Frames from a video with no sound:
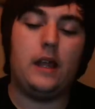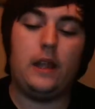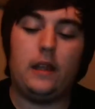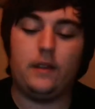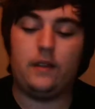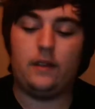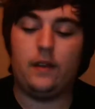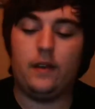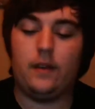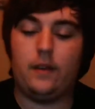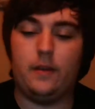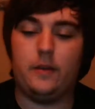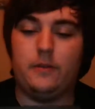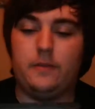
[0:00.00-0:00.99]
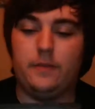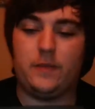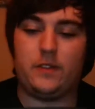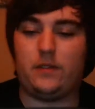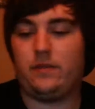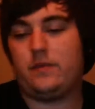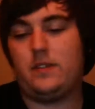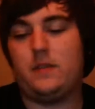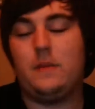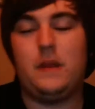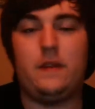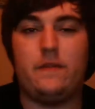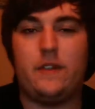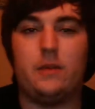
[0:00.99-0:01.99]
and so to
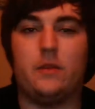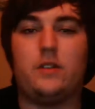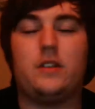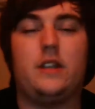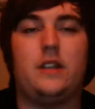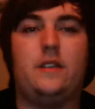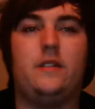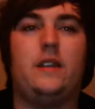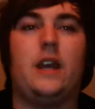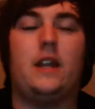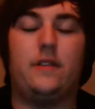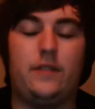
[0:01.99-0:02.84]
me, very much, I did kind of